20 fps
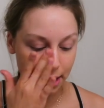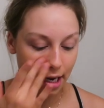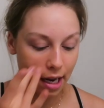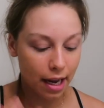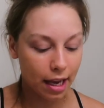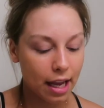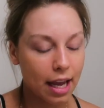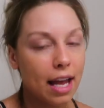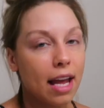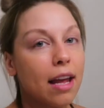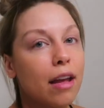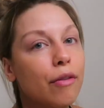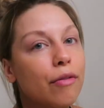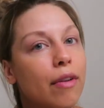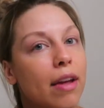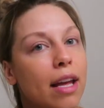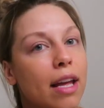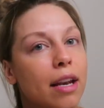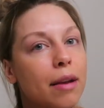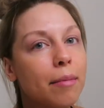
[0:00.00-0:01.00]
that I gave
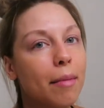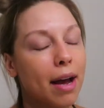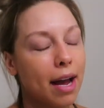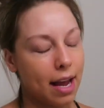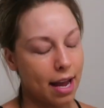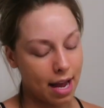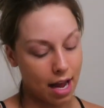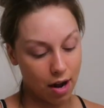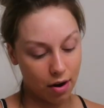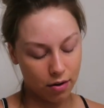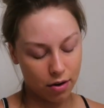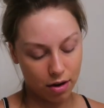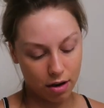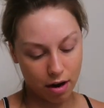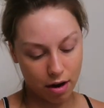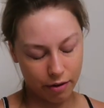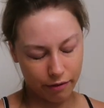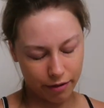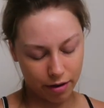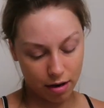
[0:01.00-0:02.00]
in my how to
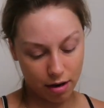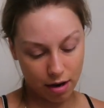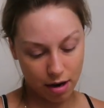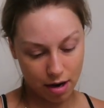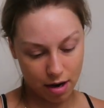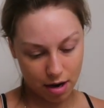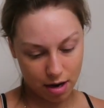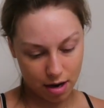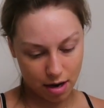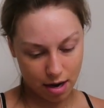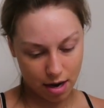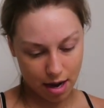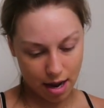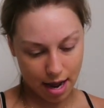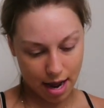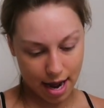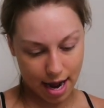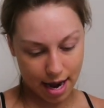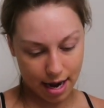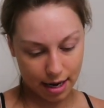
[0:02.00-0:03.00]
cover
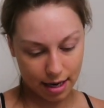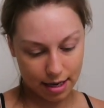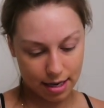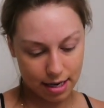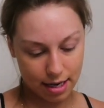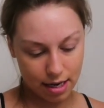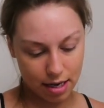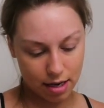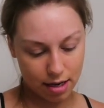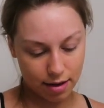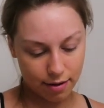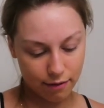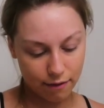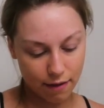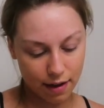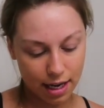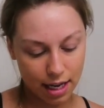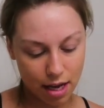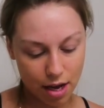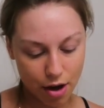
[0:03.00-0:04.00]
acne
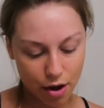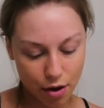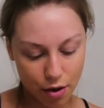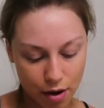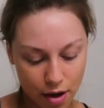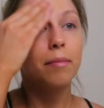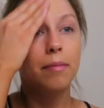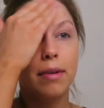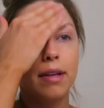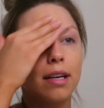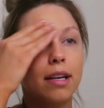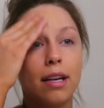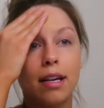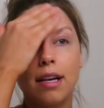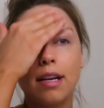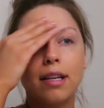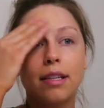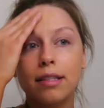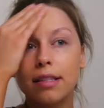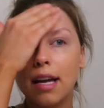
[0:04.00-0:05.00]
video,
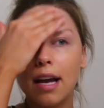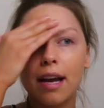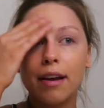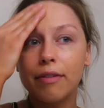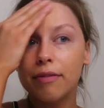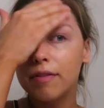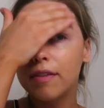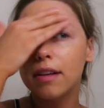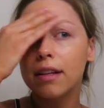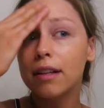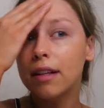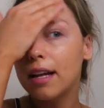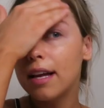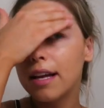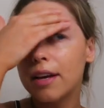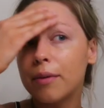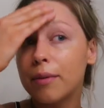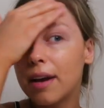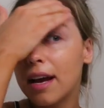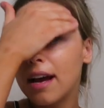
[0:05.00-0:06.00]
because I feel
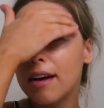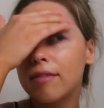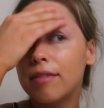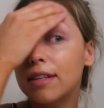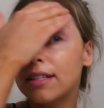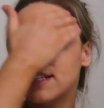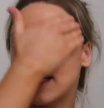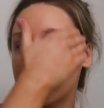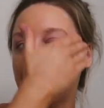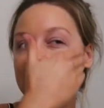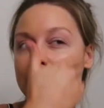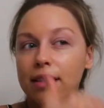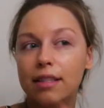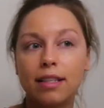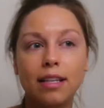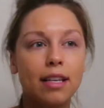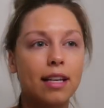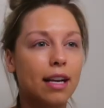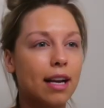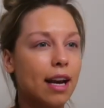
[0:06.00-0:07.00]
like we have a
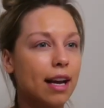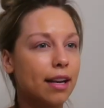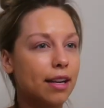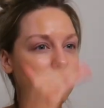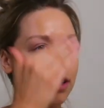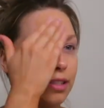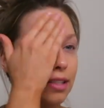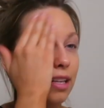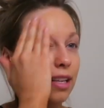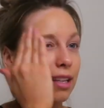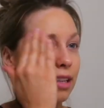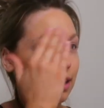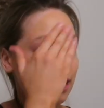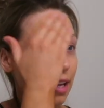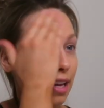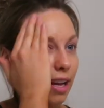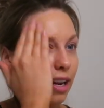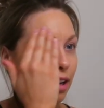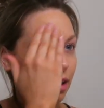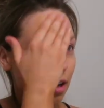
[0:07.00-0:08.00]
tendency to kind of just like
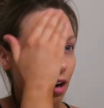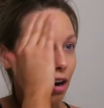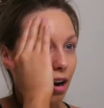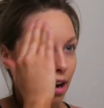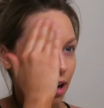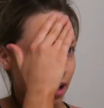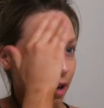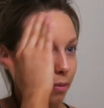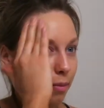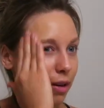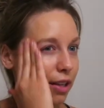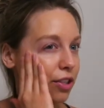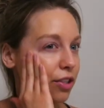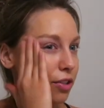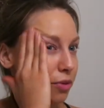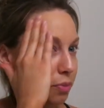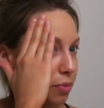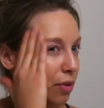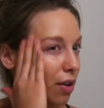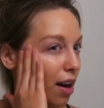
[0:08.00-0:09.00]
layer on a bunch
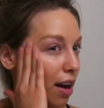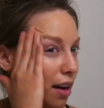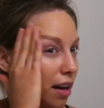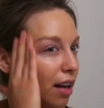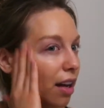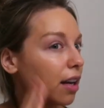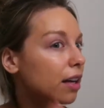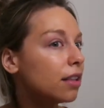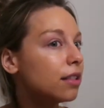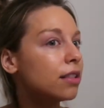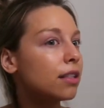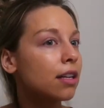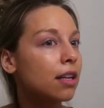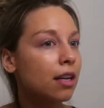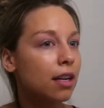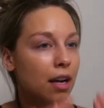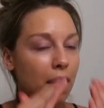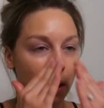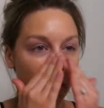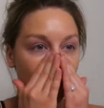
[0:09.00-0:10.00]
of product
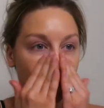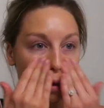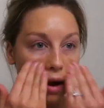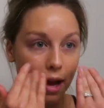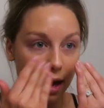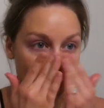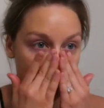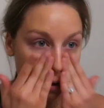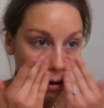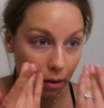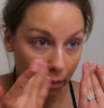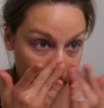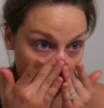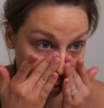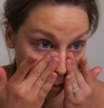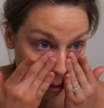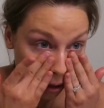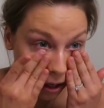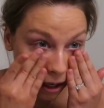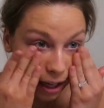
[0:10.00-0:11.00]
when we
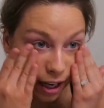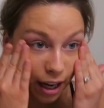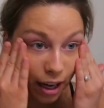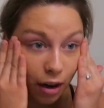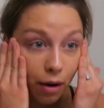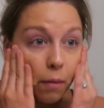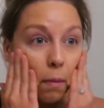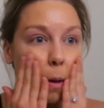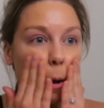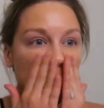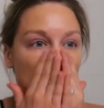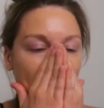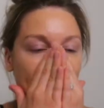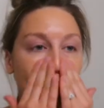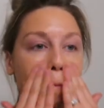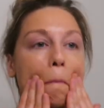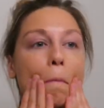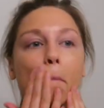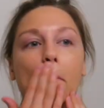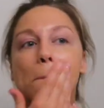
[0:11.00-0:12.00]
break out, but
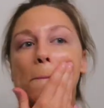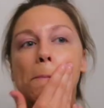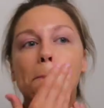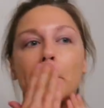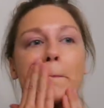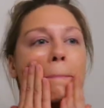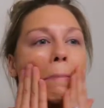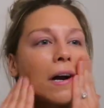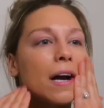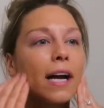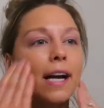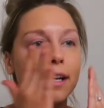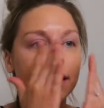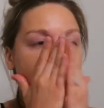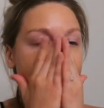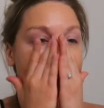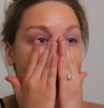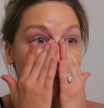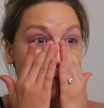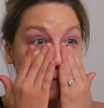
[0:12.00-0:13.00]
I
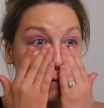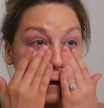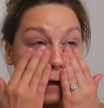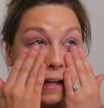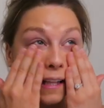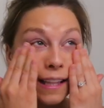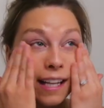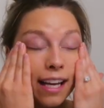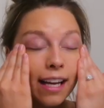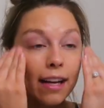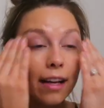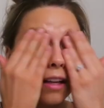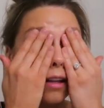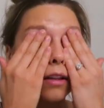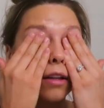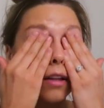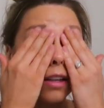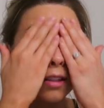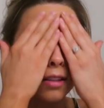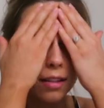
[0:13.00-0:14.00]
actually find that
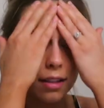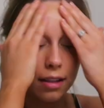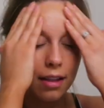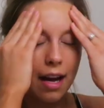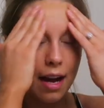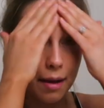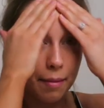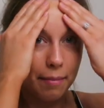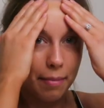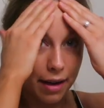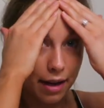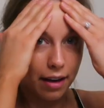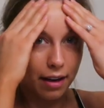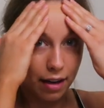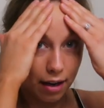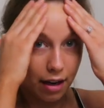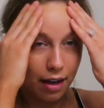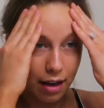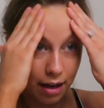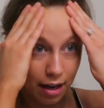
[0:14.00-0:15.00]
it looks a lot
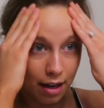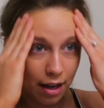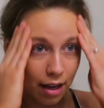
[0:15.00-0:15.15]
better